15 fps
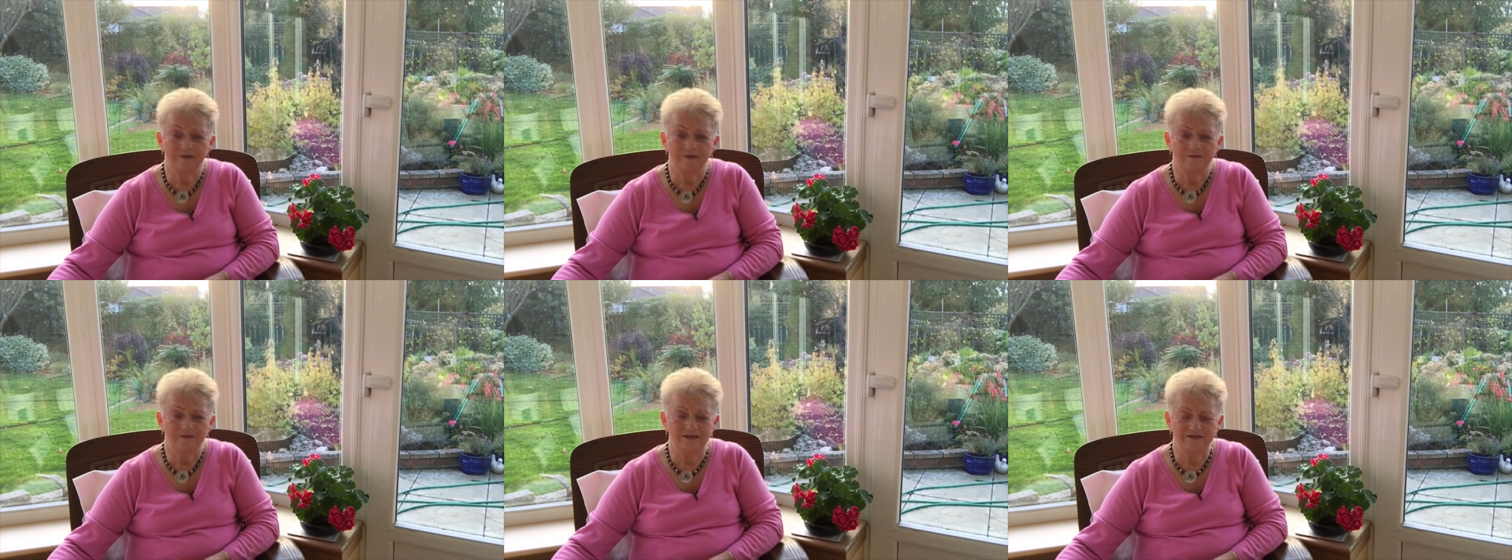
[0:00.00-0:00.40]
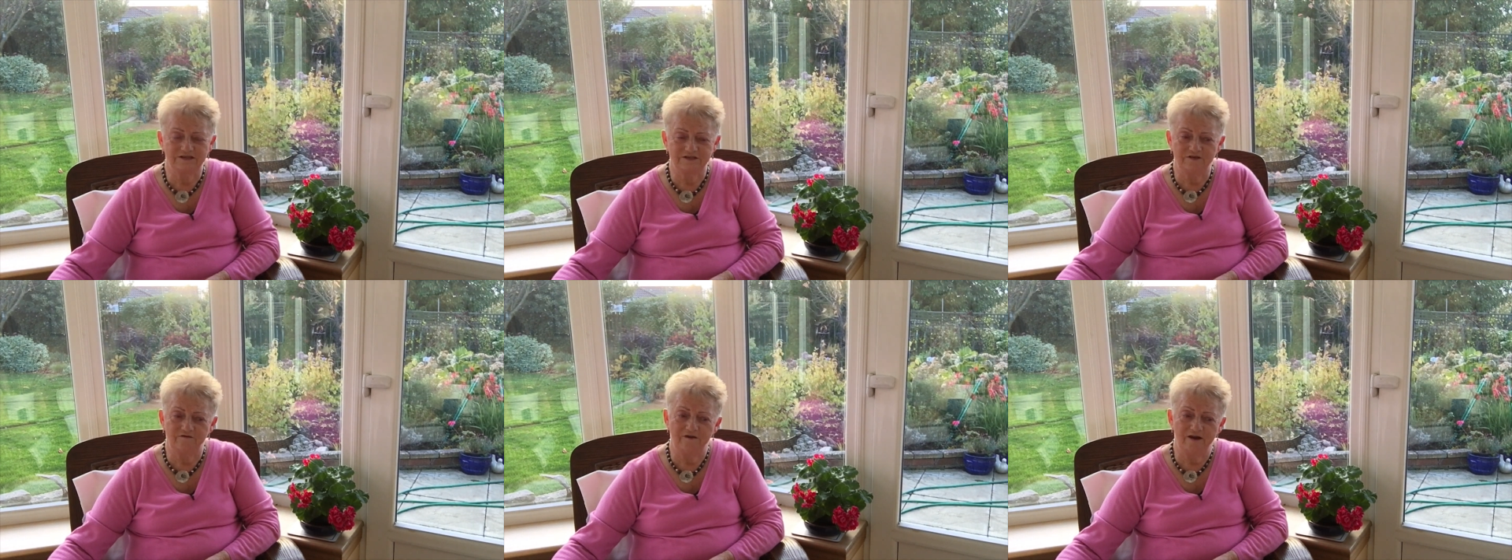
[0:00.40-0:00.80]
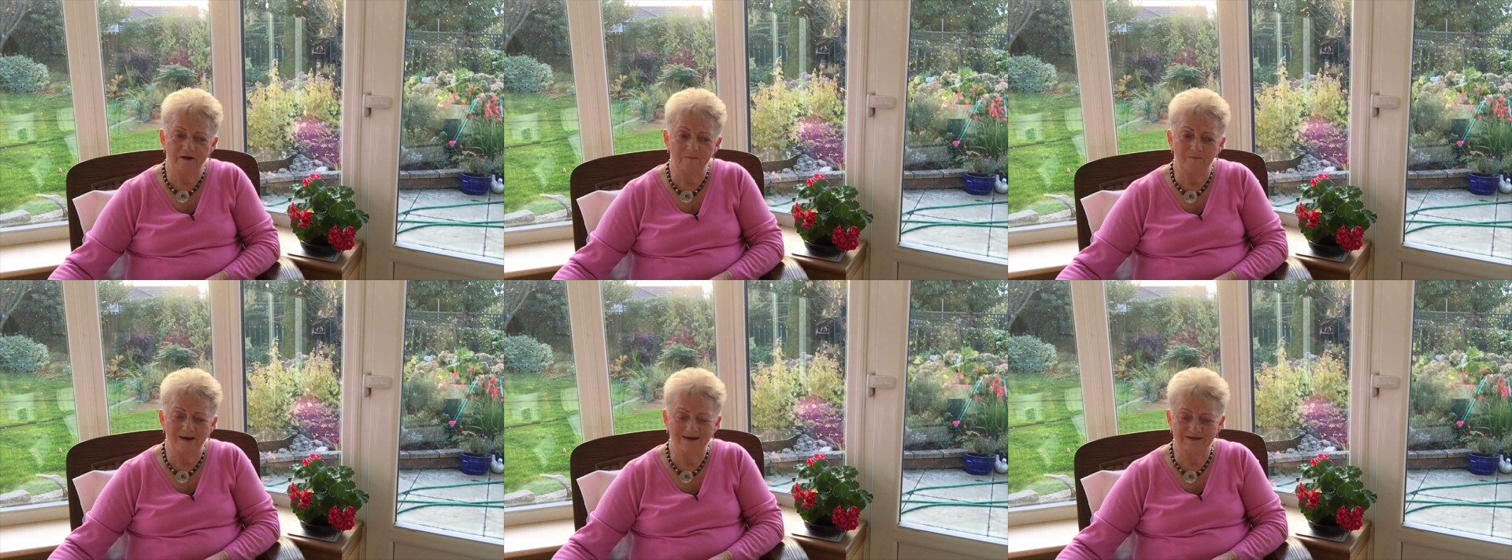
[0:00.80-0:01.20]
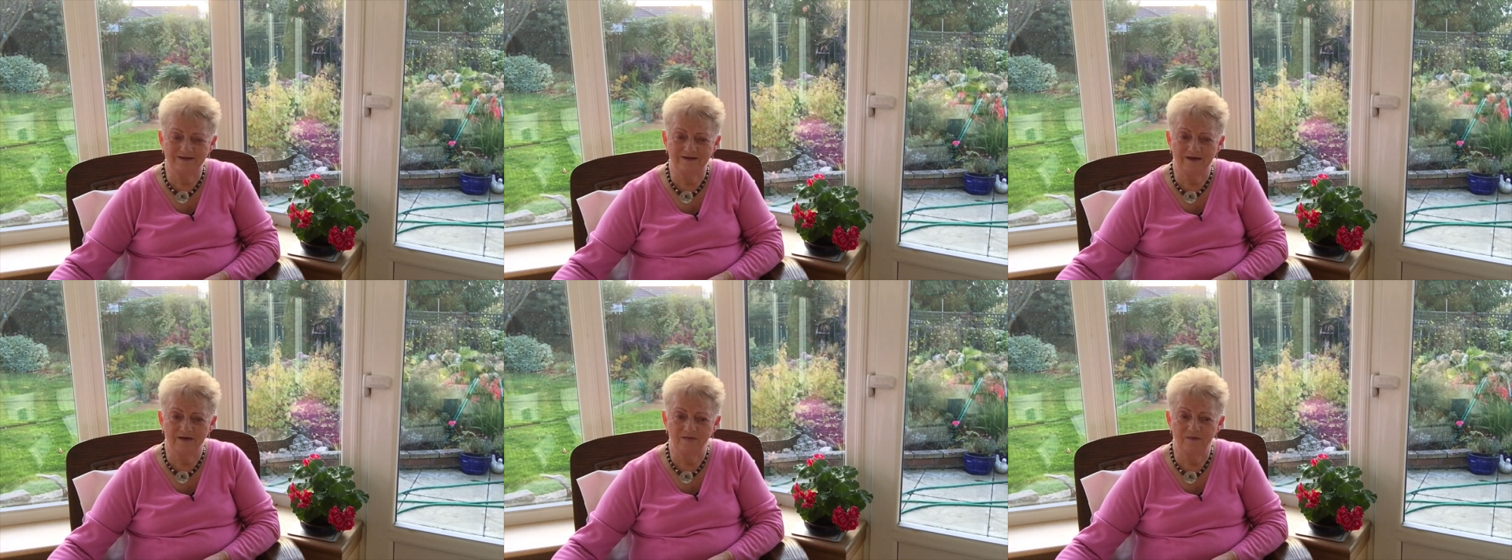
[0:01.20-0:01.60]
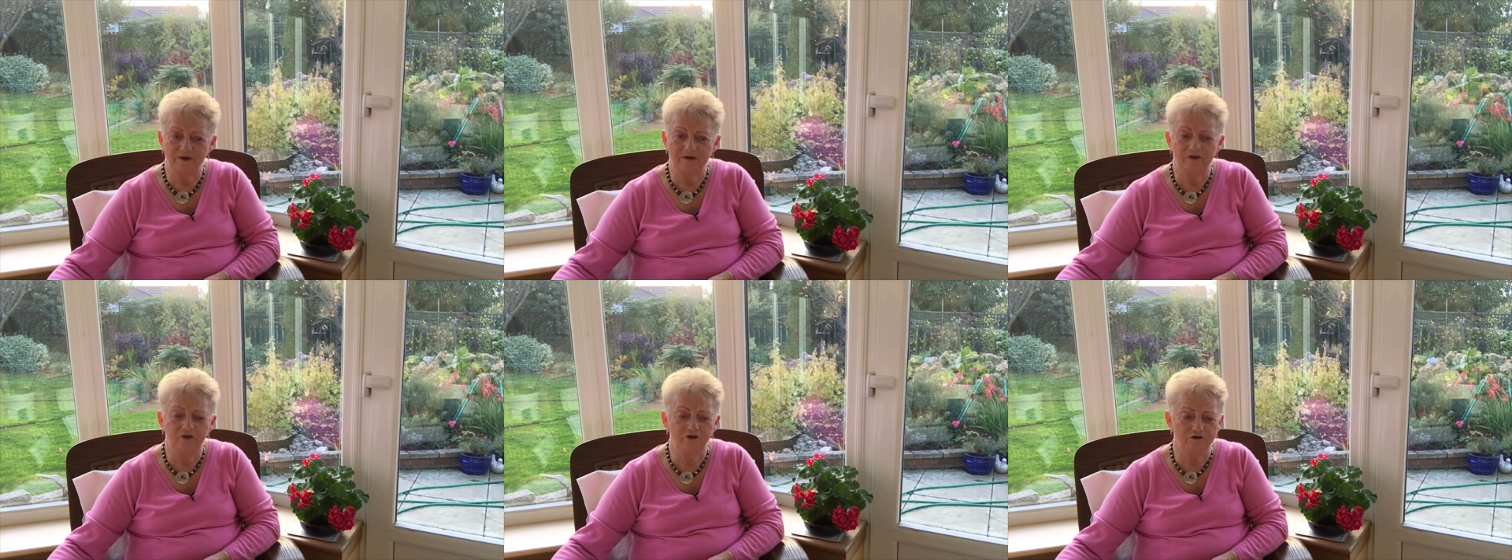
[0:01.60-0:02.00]
This is a very basic
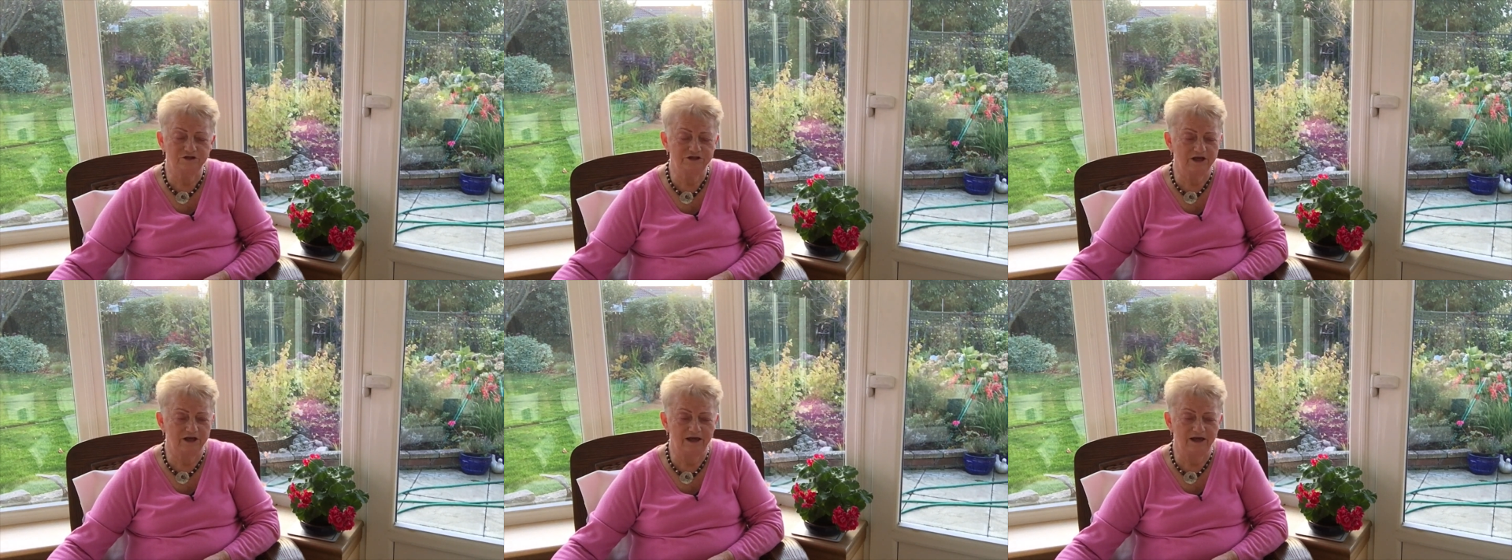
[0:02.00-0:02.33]
but good,